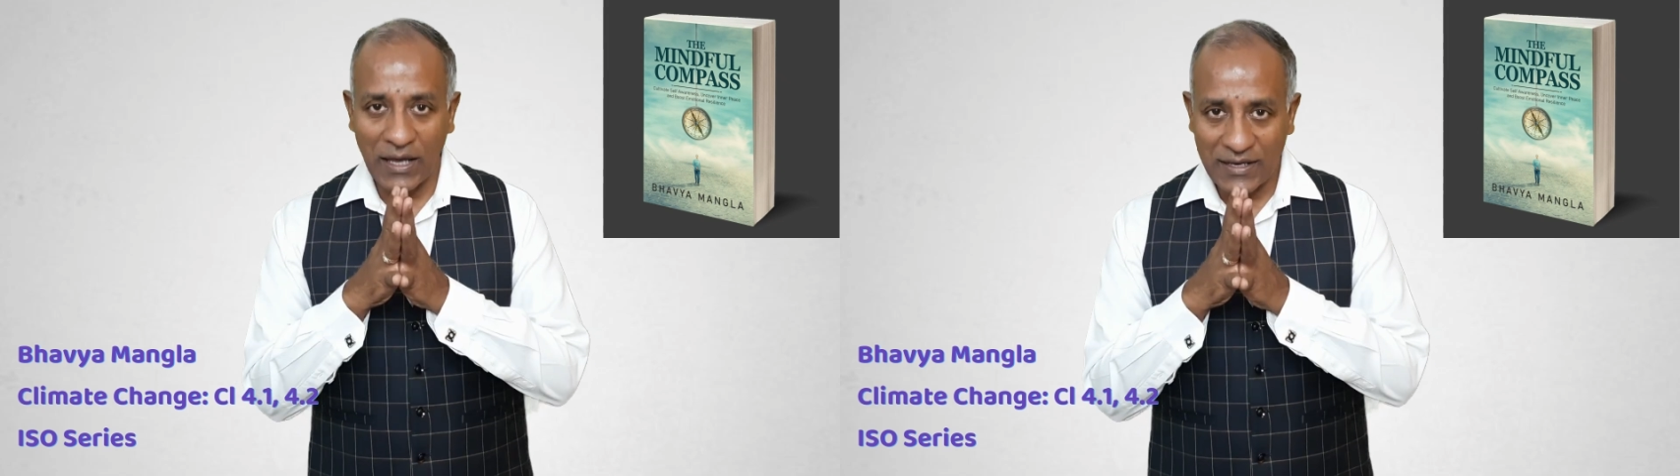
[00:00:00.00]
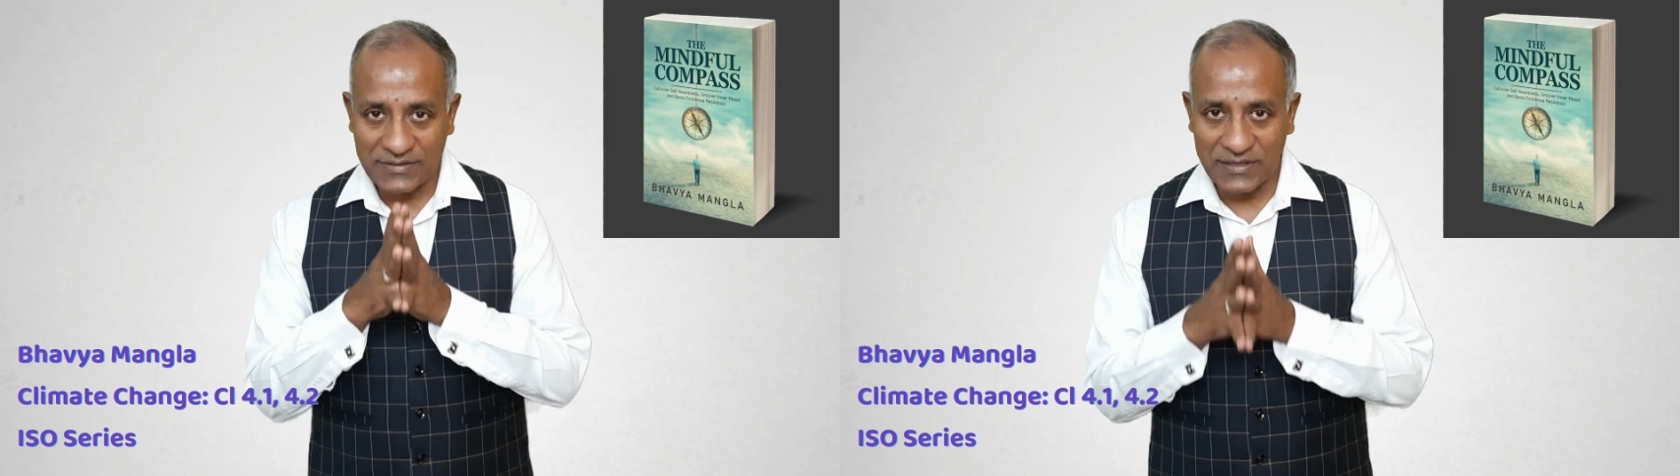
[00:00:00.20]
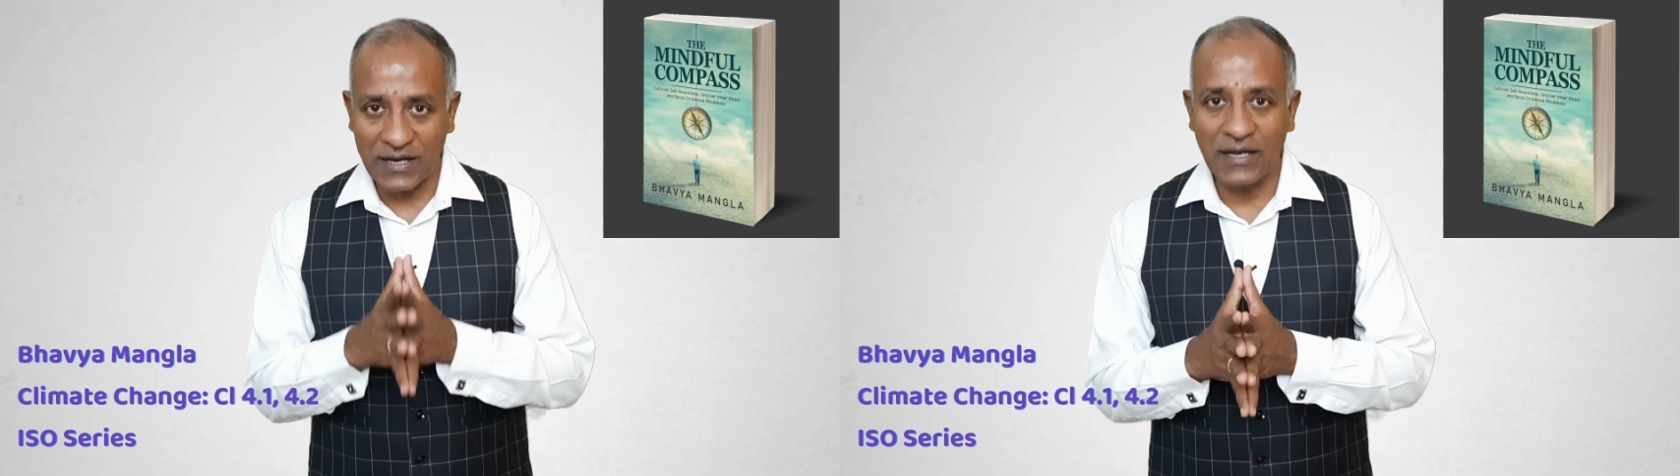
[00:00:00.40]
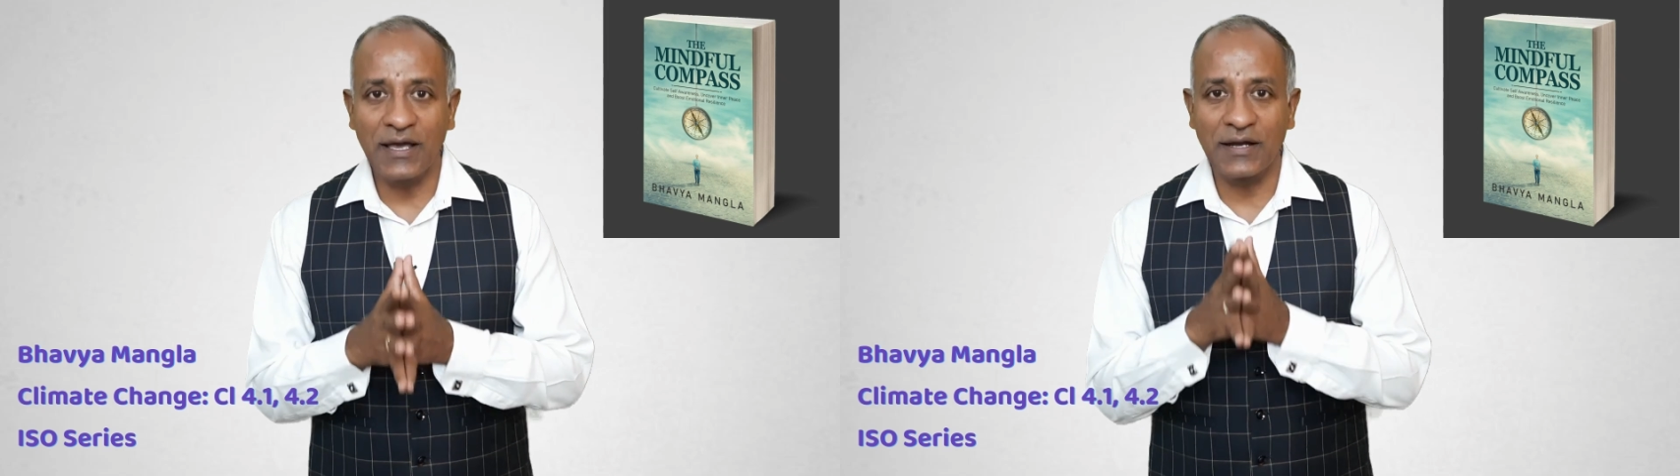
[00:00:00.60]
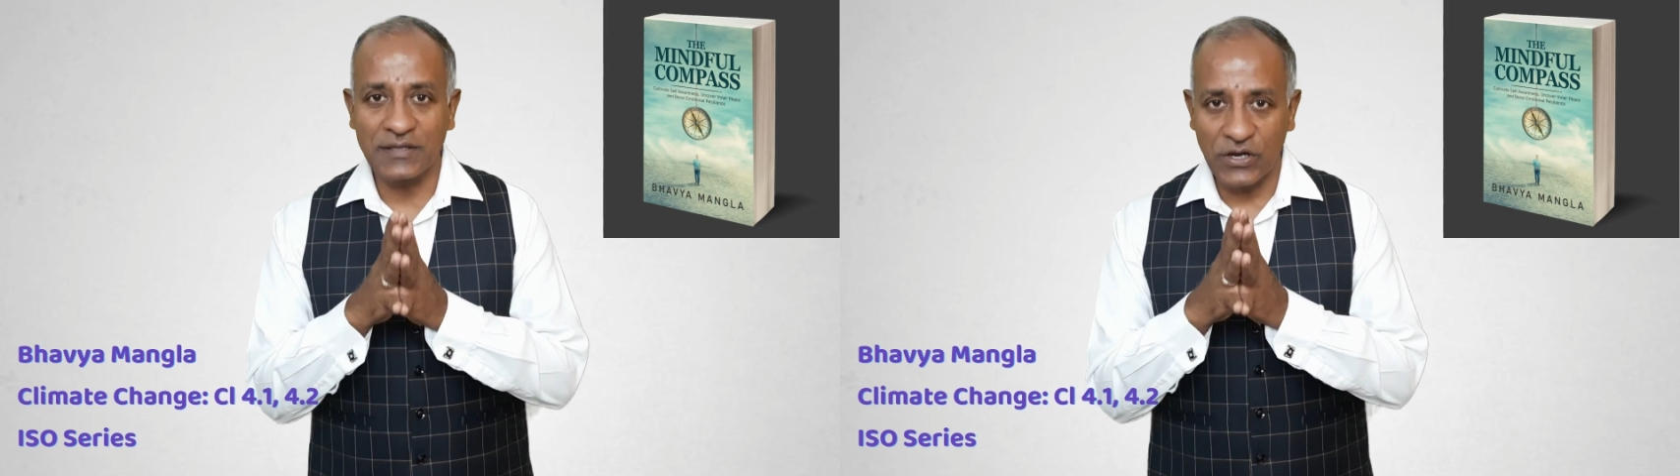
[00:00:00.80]
exactly
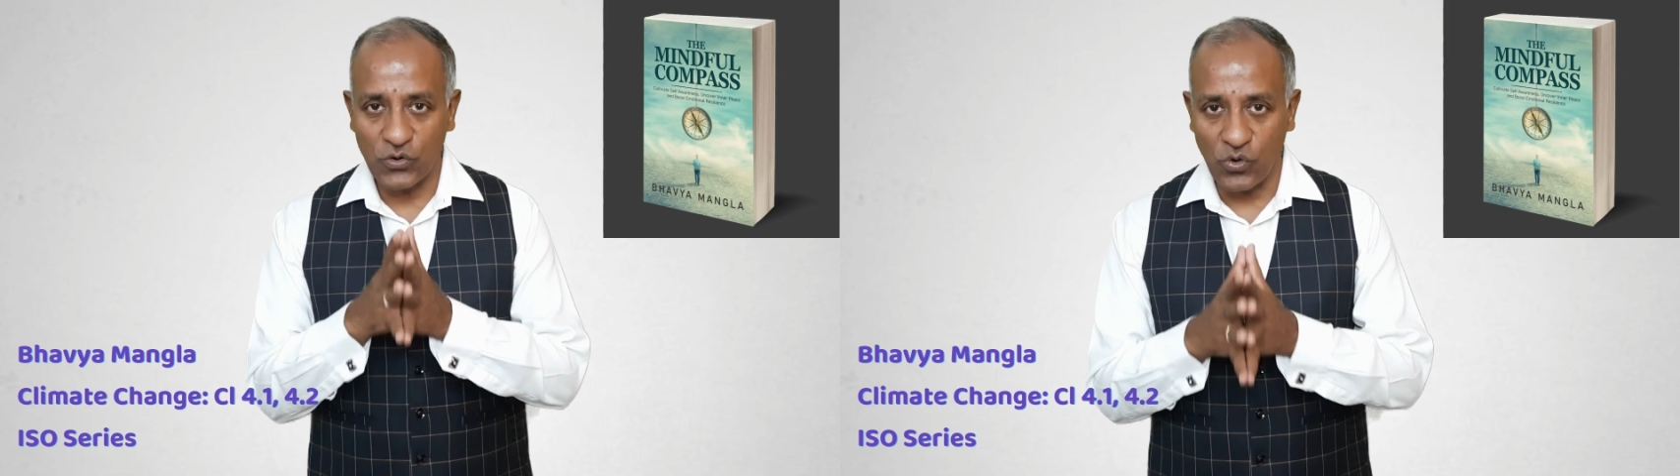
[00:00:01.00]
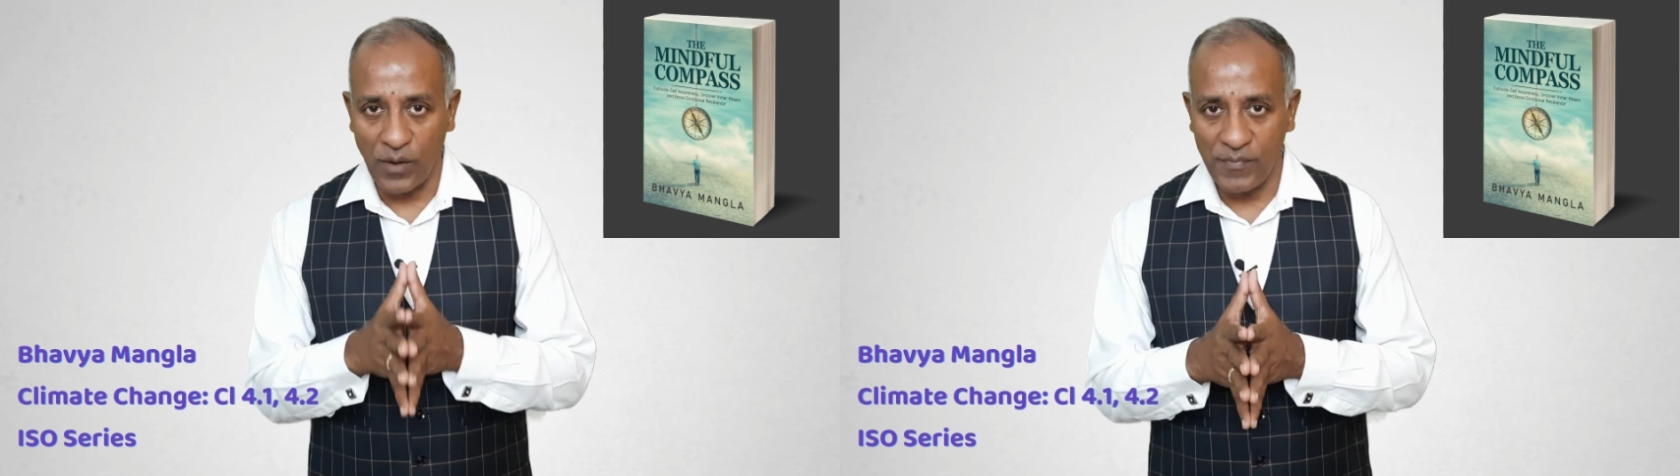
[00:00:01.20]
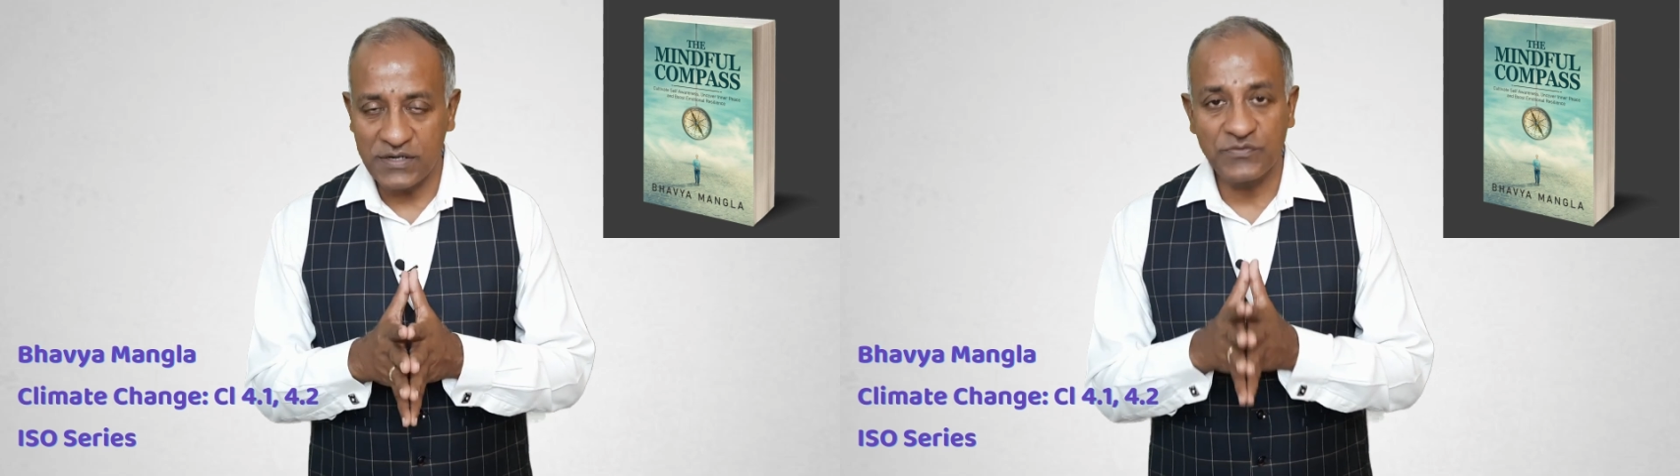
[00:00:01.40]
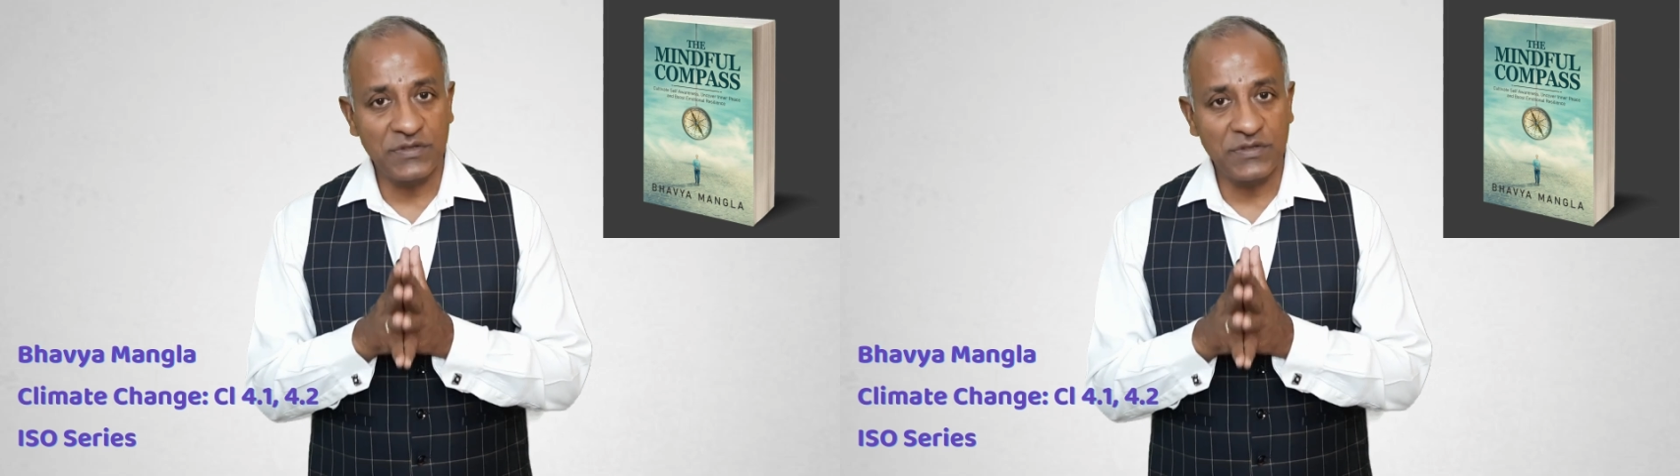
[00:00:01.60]
are the requirements